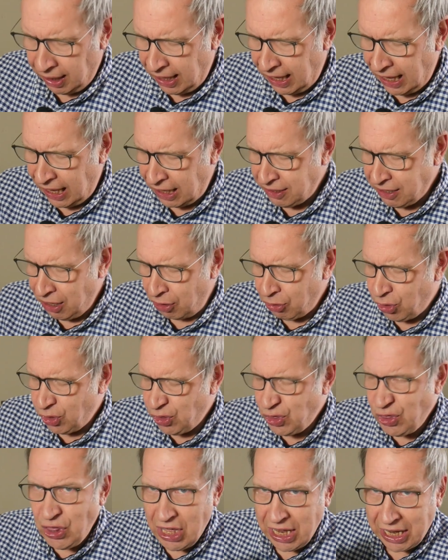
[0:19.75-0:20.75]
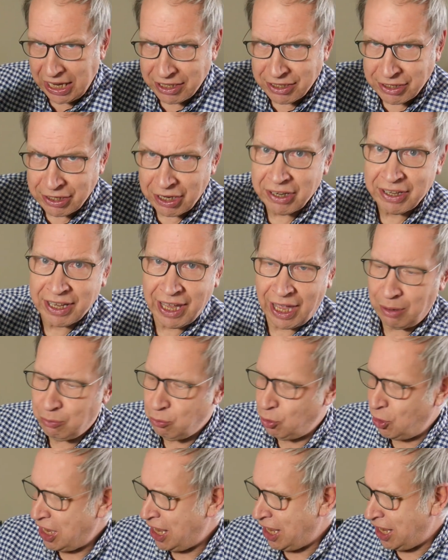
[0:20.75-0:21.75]
and this
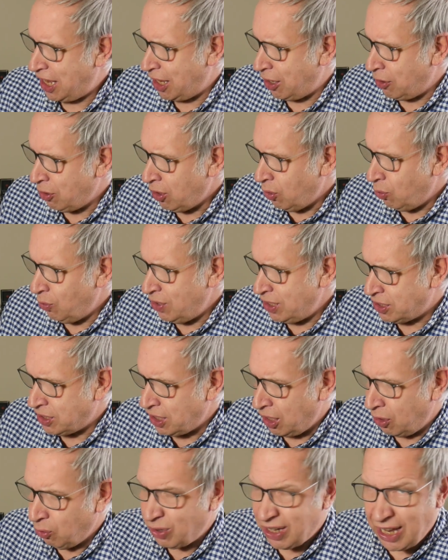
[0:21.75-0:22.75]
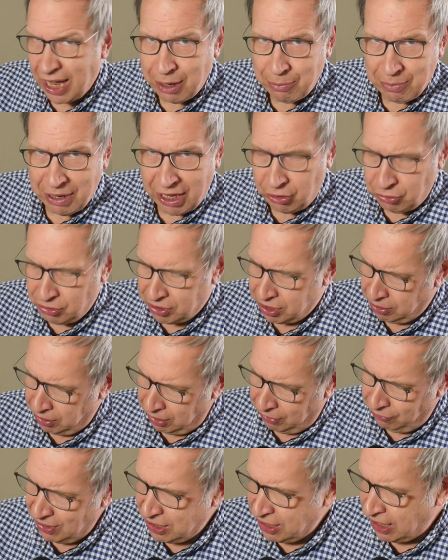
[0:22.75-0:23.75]
camera here, which came out,
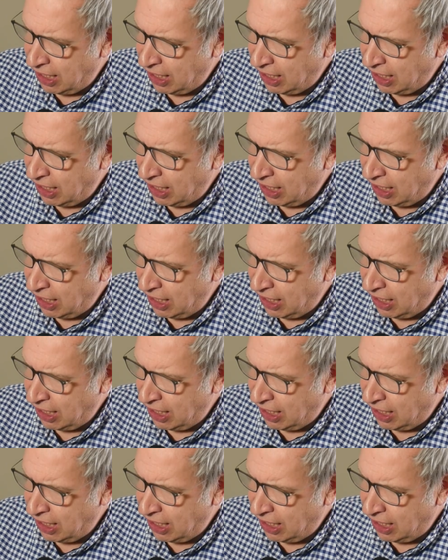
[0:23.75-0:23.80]
this